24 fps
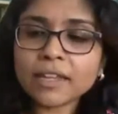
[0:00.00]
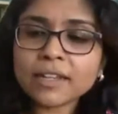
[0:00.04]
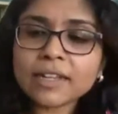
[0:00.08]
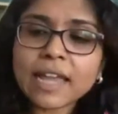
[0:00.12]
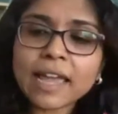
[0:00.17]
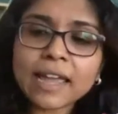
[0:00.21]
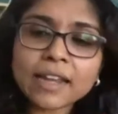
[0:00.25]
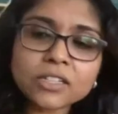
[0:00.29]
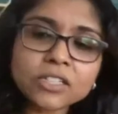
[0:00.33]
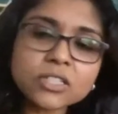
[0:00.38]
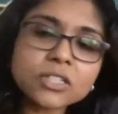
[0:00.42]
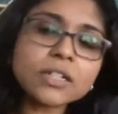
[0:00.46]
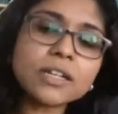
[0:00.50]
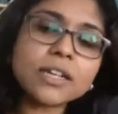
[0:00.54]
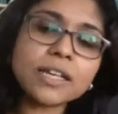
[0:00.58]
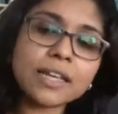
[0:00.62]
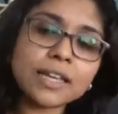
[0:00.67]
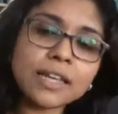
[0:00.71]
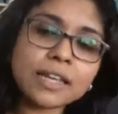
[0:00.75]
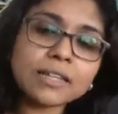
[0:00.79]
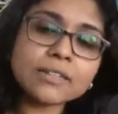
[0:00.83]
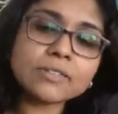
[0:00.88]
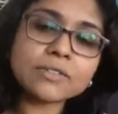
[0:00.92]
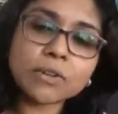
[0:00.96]
it actually
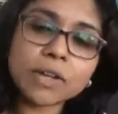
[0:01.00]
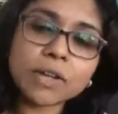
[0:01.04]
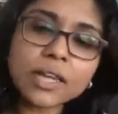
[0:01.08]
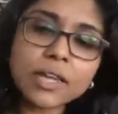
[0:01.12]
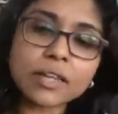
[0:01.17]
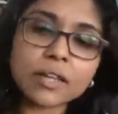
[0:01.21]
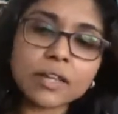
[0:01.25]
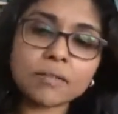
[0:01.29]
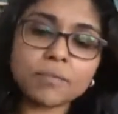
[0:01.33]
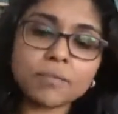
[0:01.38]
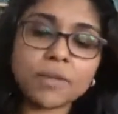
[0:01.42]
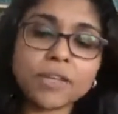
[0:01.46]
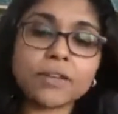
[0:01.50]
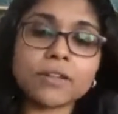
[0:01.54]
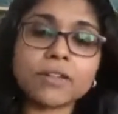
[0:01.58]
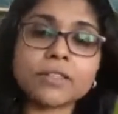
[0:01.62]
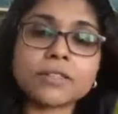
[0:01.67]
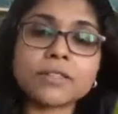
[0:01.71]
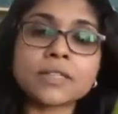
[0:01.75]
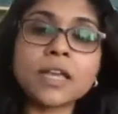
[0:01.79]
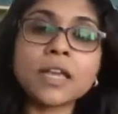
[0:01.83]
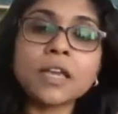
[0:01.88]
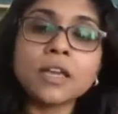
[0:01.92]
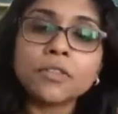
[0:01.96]
is real
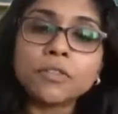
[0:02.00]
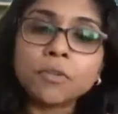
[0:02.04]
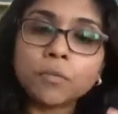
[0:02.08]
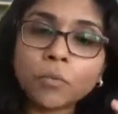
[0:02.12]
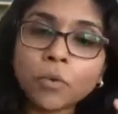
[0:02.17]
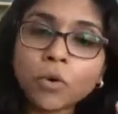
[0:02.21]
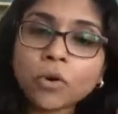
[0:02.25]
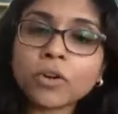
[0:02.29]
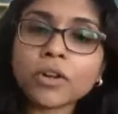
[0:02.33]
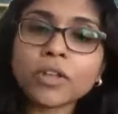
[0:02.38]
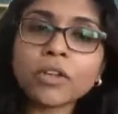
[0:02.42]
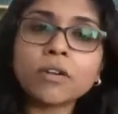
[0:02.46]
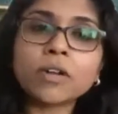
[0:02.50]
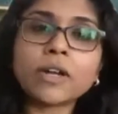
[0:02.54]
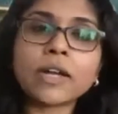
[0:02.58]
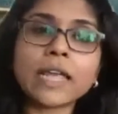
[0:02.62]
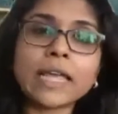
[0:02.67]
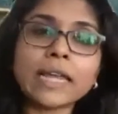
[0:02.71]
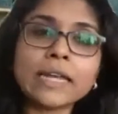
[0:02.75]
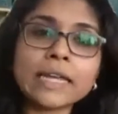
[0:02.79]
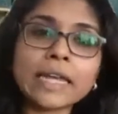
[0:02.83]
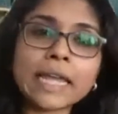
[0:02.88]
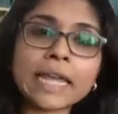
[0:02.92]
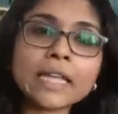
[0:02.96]
because the more you're
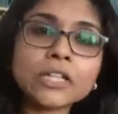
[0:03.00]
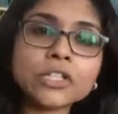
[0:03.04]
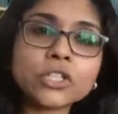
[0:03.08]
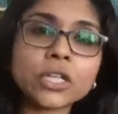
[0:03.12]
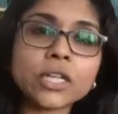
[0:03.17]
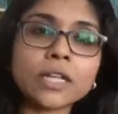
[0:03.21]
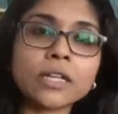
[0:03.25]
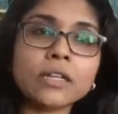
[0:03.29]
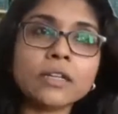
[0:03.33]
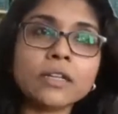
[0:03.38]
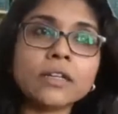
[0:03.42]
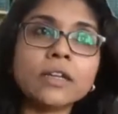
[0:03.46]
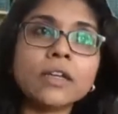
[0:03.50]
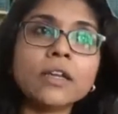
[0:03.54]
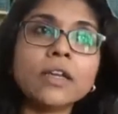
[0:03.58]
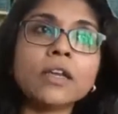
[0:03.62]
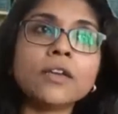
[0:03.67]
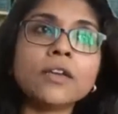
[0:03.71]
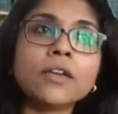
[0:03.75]
engaging,